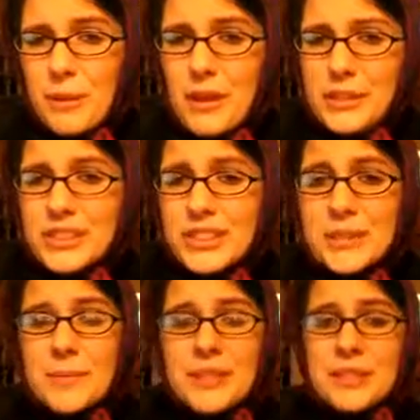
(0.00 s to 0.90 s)
just to make
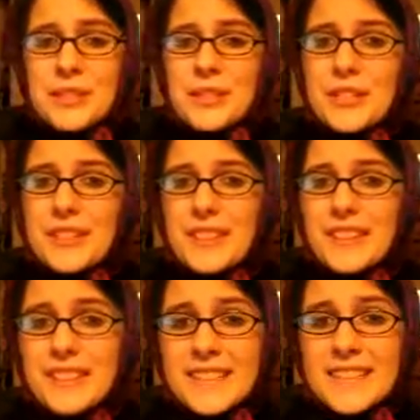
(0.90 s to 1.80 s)
sure that this
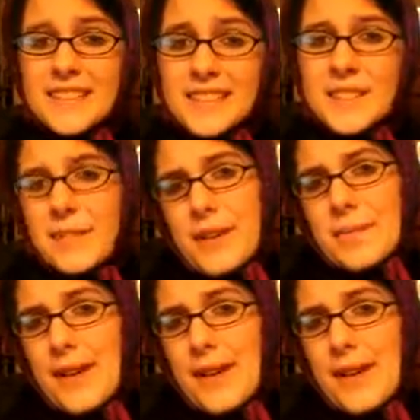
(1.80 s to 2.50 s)
is the right path